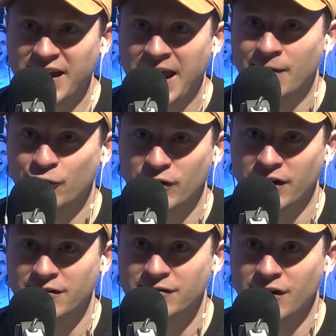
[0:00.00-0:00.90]
Kampf will
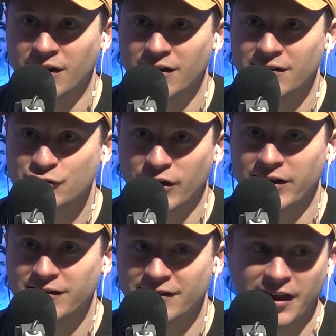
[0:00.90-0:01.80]
get uh,
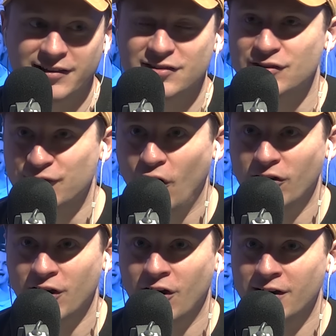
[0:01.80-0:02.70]
traded, and that this is
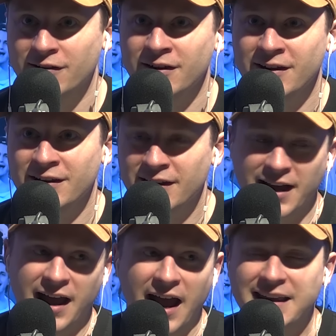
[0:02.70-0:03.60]
falling on. Like
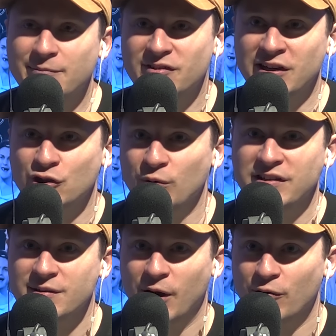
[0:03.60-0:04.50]
I, I keep seeing
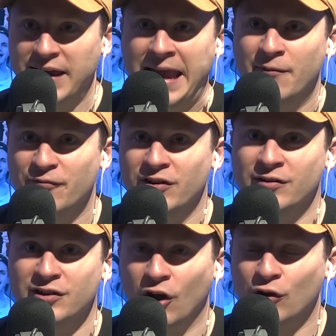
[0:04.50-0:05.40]
tweets about Kampf
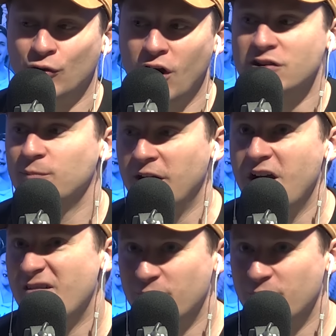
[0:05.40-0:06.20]
and Jarnkrok's playoff